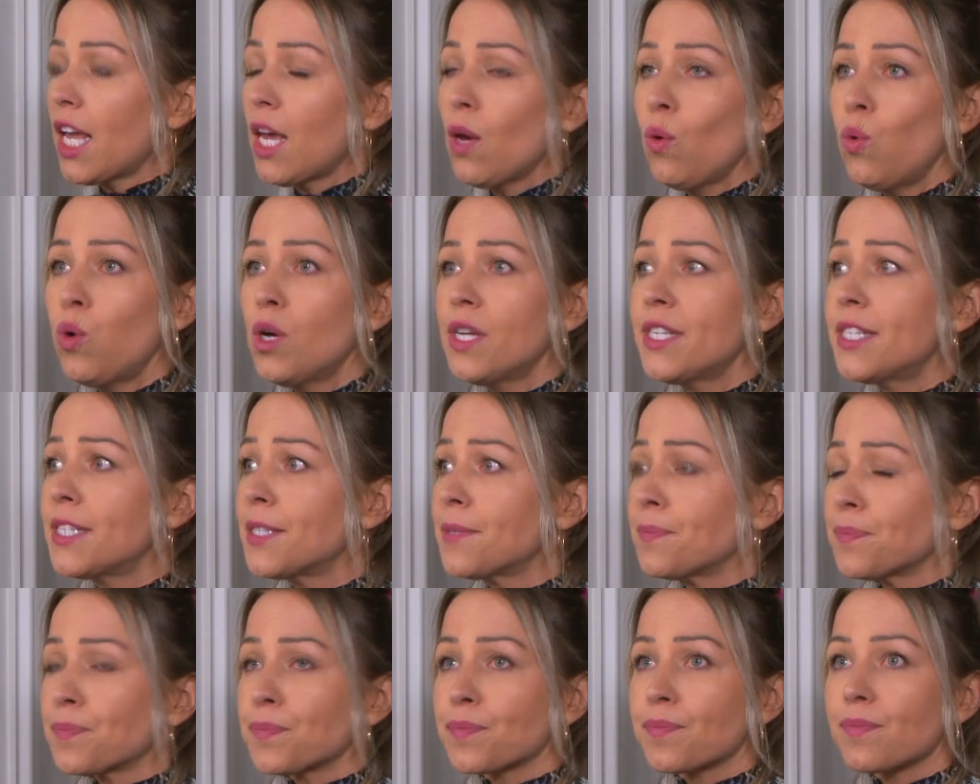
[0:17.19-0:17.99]
It was
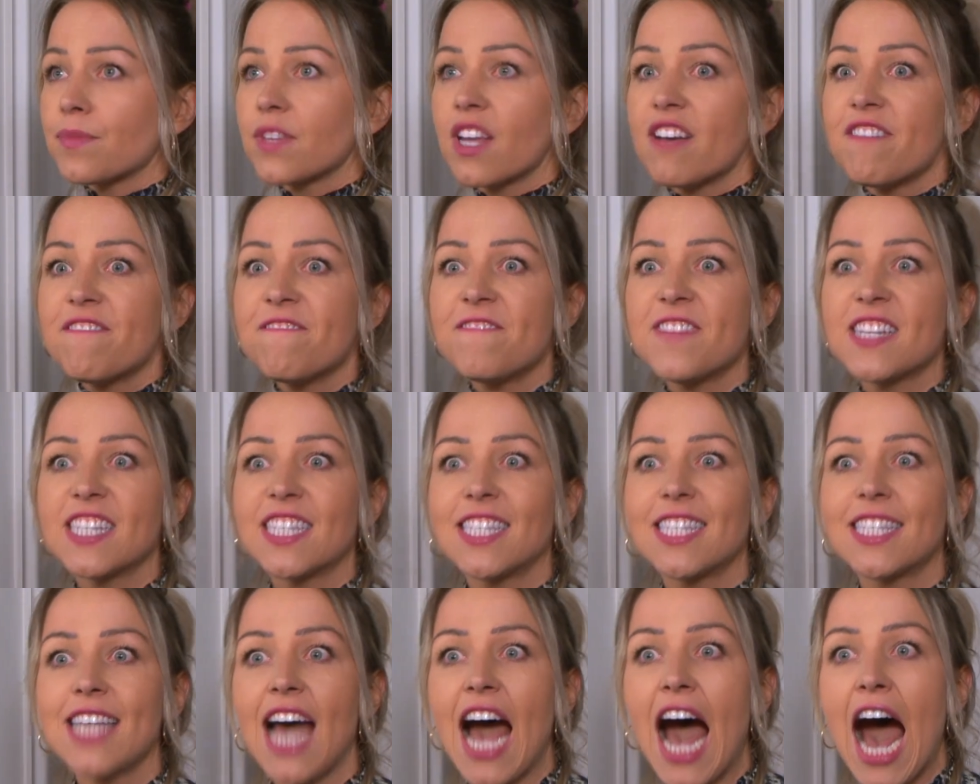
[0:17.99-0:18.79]

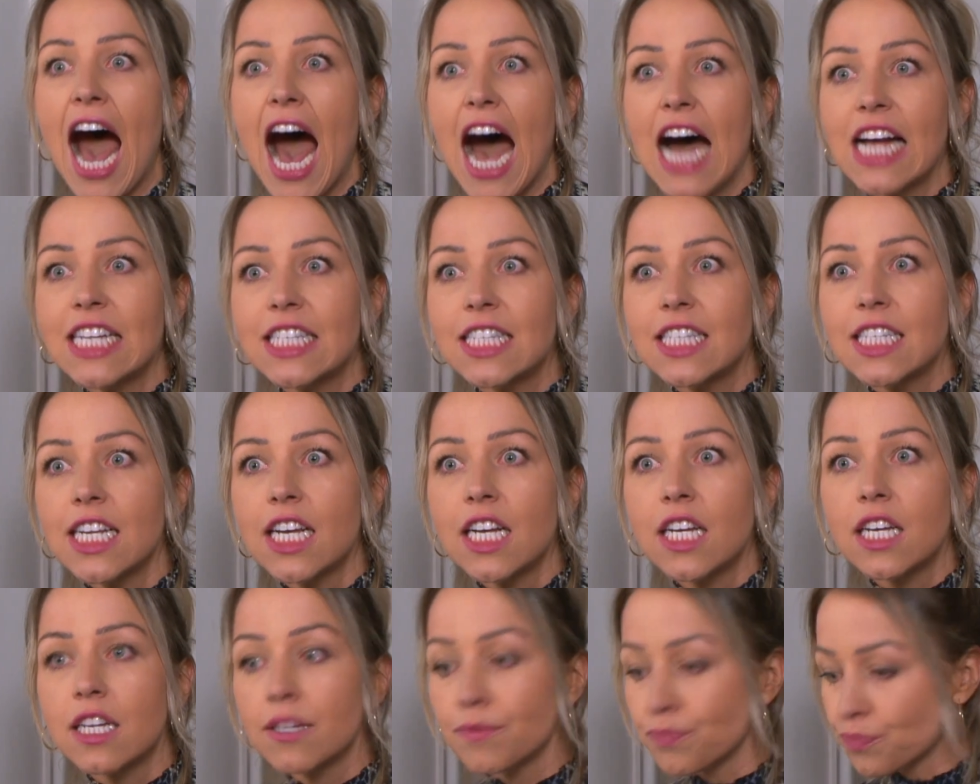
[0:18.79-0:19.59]

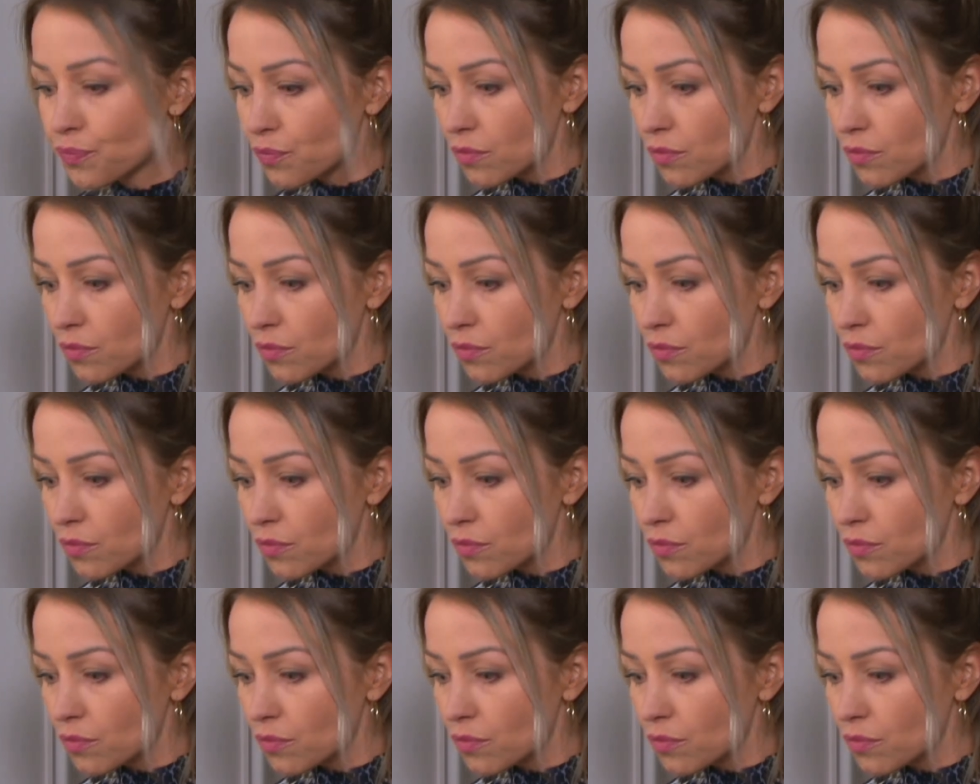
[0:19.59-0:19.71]
fantastic.